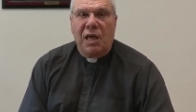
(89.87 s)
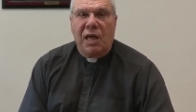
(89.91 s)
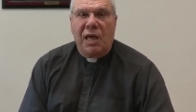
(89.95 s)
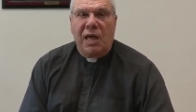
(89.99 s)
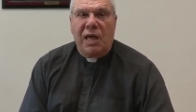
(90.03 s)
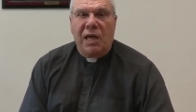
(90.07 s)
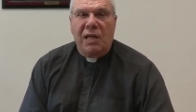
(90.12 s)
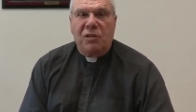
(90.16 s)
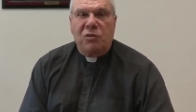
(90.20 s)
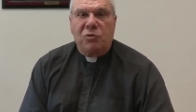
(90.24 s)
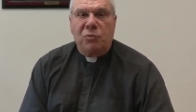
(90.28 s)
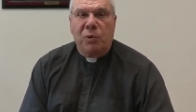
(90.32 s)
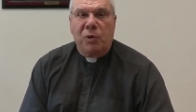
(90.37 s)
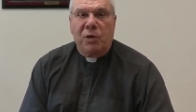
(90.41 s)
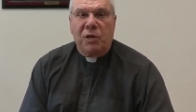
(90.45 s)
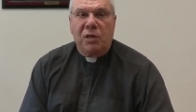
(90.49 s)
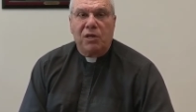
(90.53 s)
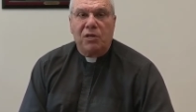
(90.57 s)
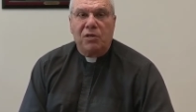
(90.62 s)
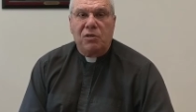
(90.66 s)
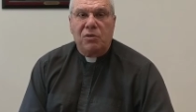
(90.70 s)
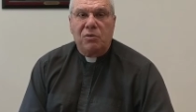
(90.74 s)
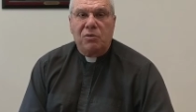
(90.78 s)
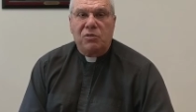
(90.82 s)
And we're
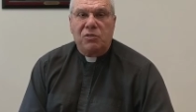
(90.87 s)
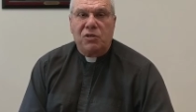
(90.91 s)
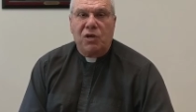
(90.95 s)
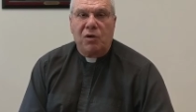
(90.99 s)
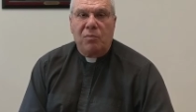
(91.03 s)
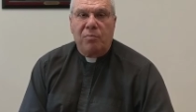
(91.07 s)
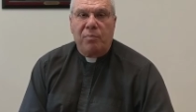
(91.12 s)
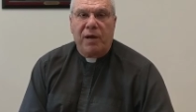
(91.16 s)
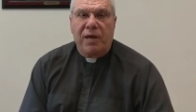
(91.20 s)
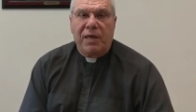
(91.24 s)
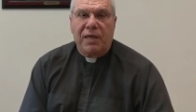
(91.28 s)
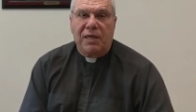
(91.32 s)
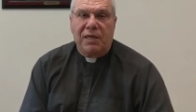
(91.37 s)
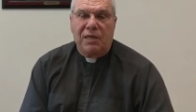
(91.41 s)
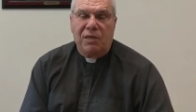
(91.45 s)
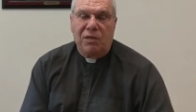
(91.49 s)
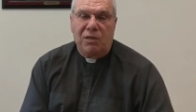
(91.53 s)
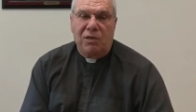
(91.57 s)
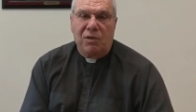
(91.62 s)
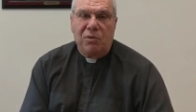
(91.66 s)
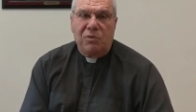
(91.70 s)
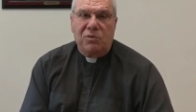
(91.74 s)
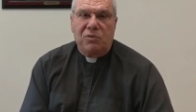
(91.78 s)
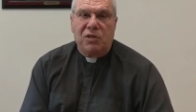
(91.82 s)
going to do so by
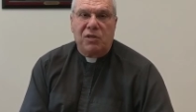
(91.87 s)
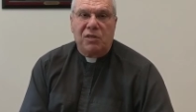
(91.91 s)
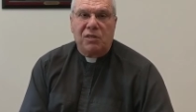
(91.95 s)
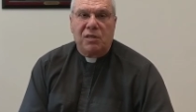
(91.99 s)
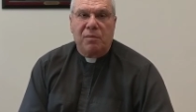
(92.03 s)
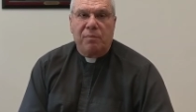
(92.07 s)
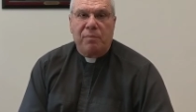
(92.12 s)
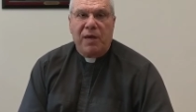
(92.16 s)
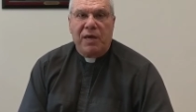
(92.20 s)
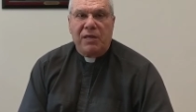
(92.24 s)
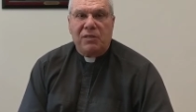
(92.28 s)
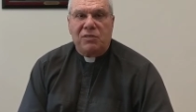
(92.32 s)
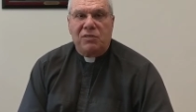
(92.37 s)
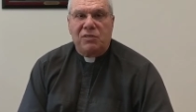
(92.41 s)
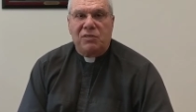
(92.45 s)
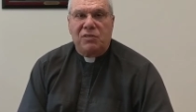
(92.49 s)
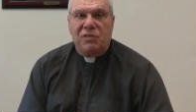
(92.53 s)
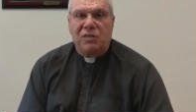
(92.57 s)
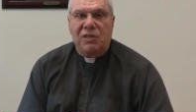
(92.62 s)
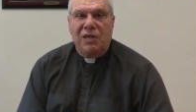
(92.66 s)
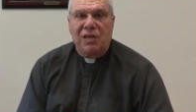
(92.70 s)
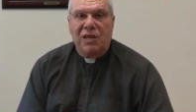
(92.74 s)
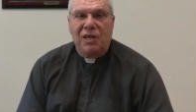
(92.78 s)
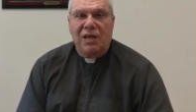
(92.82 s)
using the
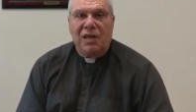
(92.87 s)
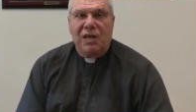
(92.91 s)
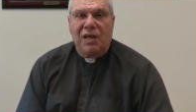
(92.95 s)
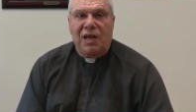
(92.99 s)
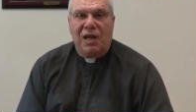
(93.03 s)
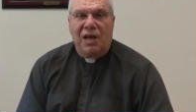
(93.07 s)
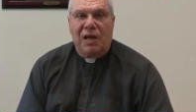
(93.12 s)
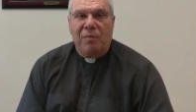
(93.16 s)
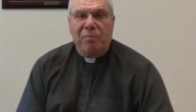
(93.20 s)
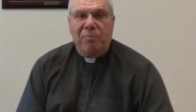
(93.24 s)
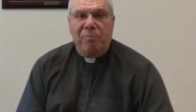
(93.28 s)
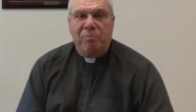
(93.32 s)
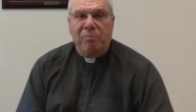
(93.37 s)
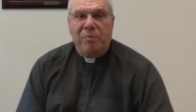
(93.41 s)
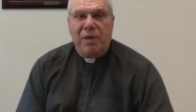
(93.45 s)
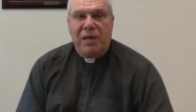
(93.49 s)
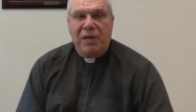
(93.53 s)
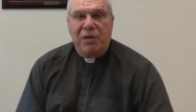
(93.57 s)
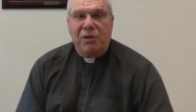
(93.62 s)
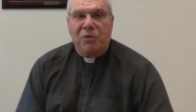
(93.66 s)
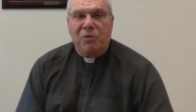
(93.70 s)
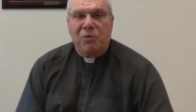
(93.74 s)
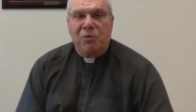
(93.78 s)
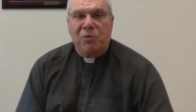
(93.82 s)
best
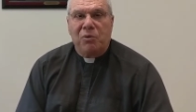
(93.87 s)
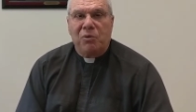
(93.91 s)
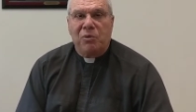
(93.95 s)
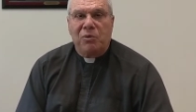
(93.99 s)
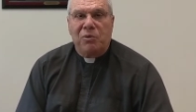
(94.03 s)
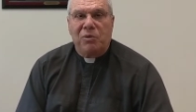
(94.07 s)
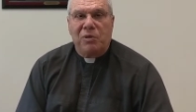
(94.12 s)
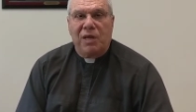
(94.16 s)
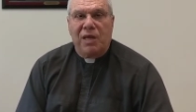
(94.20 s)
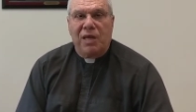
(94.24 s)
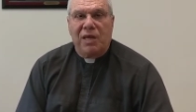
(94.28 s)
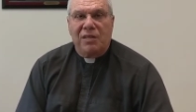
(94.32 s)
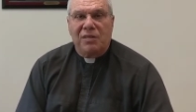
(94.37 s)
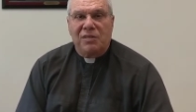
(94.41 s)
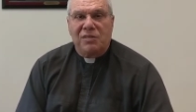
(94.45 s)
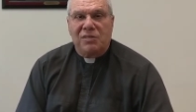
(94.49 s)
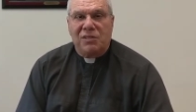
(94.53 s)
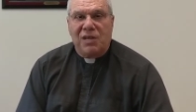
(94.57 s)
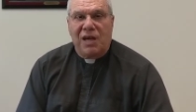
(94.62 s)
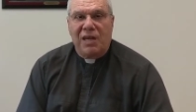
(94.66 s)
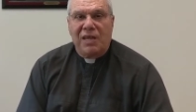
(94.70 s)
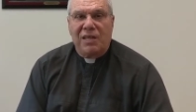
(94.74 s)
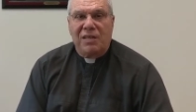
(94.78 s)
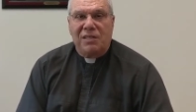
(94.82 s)
medical and
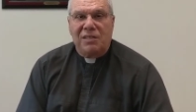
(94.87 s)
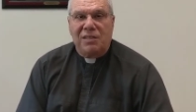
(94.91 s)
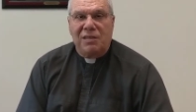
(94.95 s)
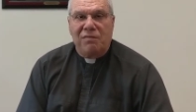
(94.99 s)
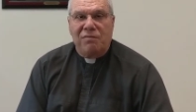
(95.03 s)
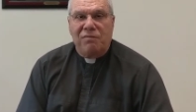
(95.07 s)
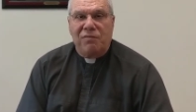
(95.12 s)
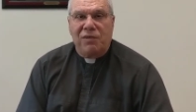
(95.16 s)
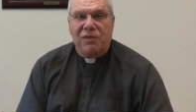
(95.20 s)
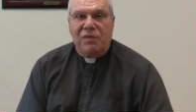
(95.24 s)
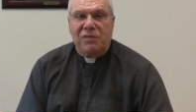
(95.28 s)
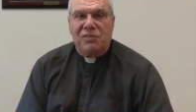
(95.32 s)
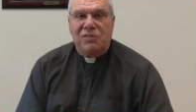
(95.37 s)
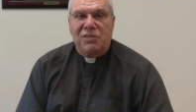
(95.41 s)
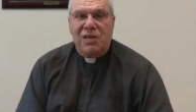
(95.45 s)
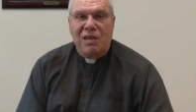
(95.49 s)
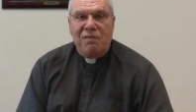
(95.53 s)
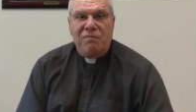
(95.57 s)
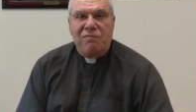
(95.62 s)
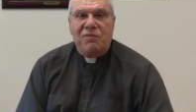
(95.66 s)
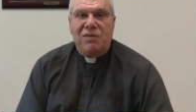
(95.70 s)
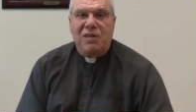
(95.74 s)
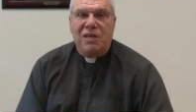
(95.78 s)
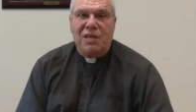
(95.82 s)
scientific
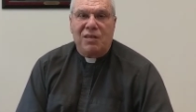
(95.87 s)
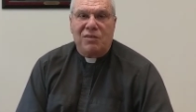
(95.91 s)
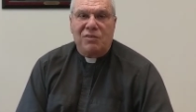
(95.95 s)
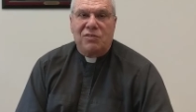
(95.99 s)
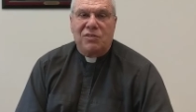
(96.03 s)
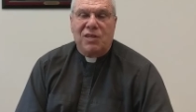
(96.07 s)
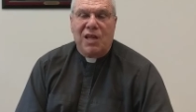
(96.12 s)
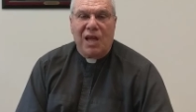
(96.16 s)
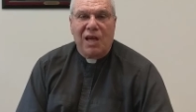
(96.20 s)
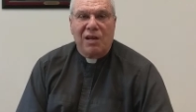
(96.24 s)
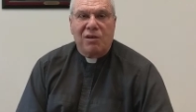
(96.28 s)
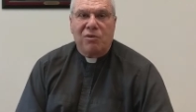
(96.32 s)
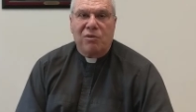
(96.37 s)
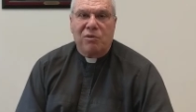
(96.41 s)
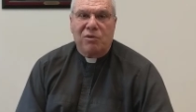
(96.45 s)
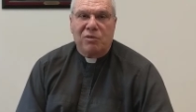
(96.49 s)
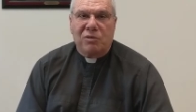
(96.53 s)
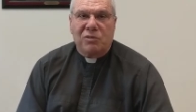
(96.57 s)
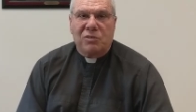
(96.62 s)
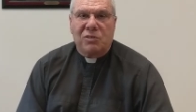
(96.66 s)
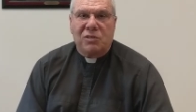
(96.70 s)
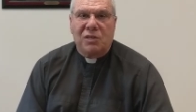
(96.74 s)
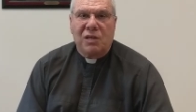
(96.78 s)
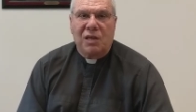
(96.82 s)
safety
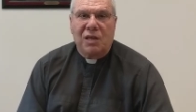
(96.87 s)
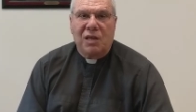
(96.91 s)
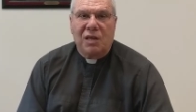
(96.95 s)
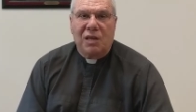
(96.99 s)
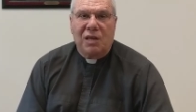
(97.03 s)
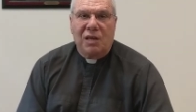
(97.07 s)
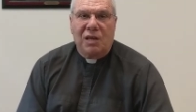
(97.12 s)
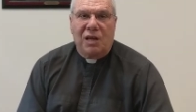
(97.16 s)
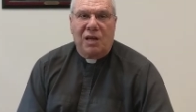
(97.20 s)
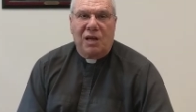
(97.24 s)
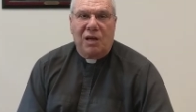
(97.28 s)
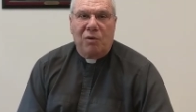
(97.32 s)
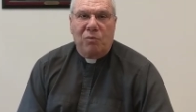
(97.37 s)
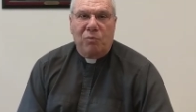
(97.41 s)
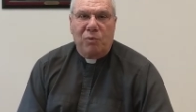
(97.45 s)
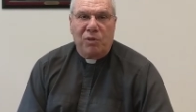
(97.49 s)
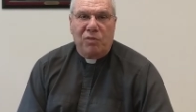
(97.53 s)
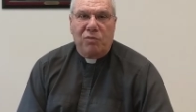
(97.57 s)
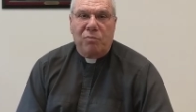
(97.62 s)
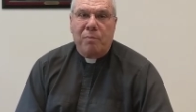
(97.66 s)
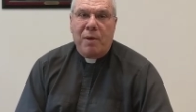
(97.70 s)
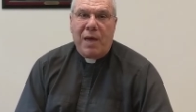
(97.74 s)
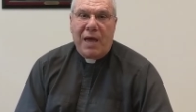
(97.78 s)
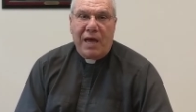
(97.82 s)
standards
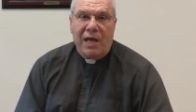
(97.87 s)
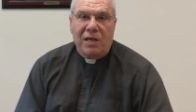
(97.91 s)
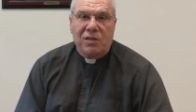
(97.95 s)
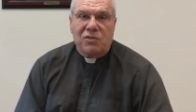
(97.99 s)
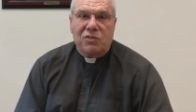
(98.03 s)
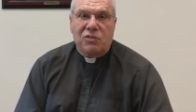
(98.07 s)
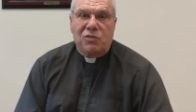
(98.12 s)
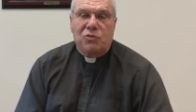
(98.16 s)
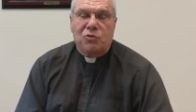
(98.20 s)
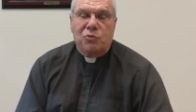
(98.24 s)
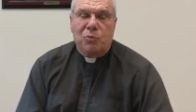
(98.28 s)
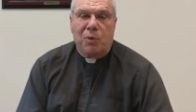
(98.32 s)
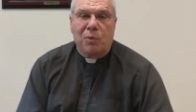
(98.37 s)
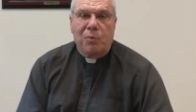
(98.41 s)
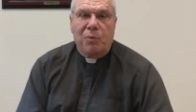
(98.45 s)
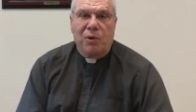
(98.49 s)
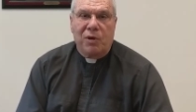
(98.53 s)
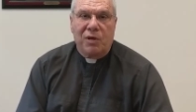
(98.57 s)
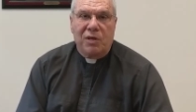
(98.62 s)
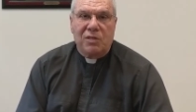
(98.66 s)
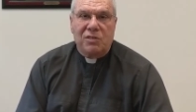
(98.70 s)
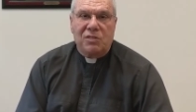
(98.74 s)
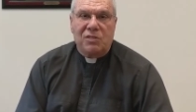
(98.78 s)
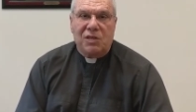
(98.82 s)
with masks when
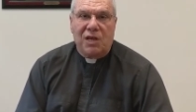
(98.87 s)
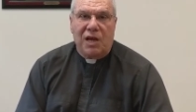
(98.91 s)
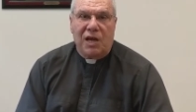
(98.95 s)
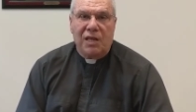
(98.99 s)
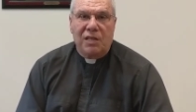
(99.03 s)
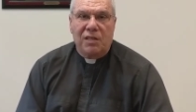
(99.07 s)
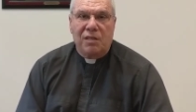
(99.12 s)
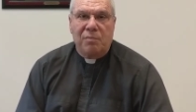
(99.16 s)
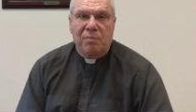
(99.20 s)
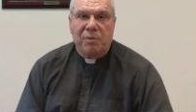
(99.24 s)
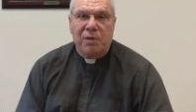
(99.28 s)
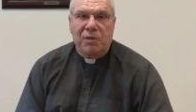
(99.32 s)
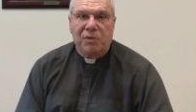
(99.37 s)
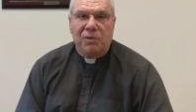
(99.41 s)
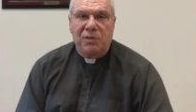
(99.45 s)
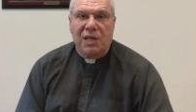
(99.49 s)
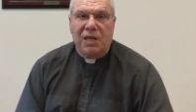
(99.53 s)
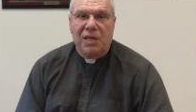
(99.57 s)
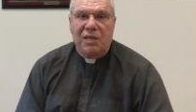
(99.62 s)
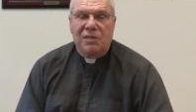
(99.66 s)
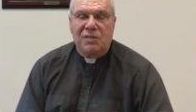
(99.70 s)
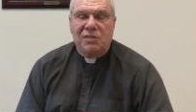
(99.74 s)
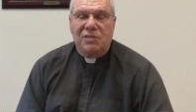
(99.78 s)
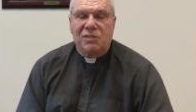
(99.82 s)
we're inside the
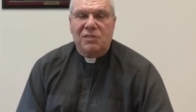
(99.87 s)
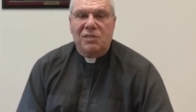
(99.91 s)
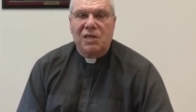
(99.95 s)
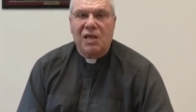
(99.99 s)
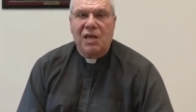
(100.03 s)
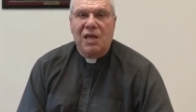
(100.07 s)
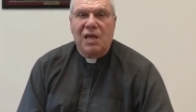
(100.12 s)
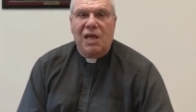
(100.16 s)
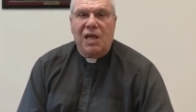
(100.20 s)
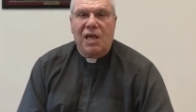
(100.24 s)
buildings